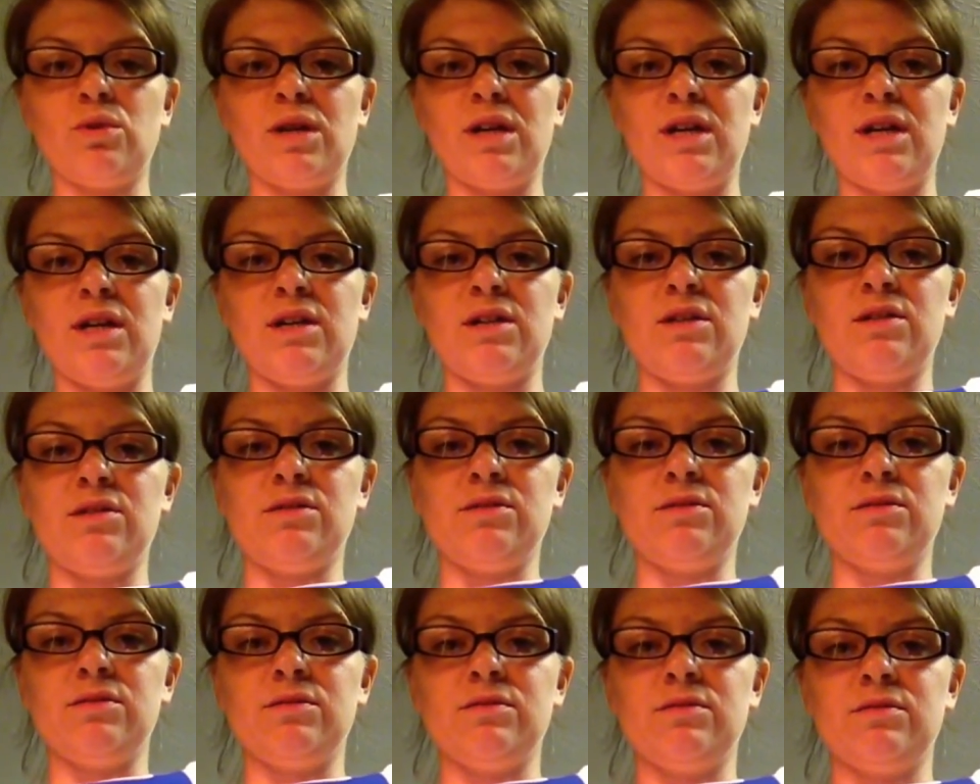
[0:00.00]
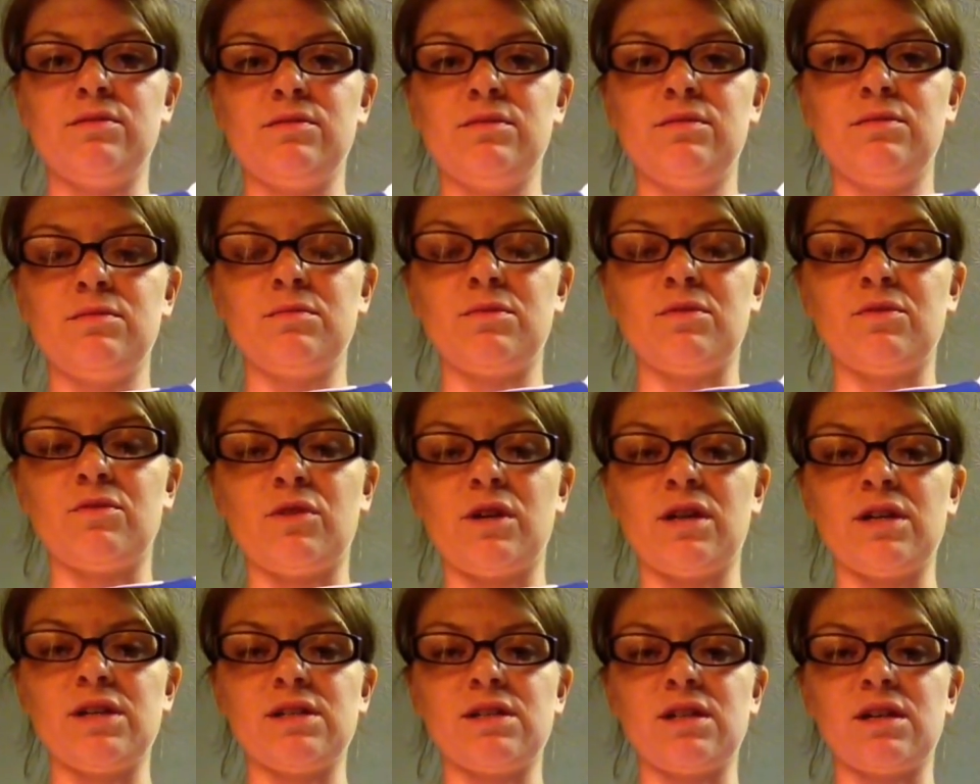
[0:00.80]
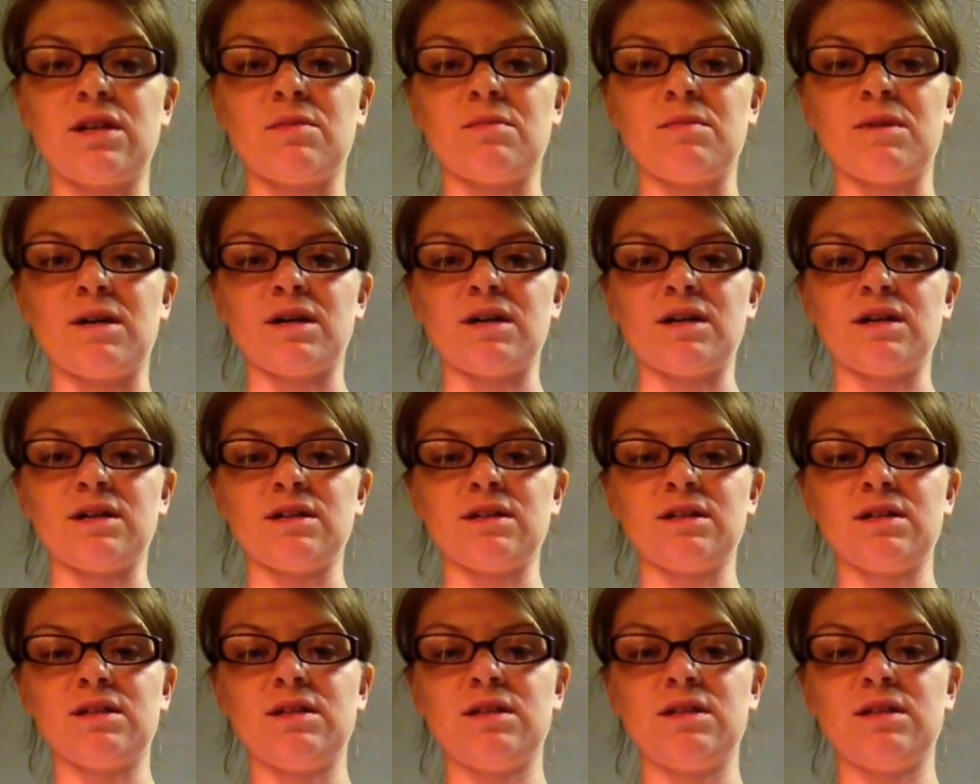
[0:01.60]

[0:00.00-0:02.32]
down before I stuck my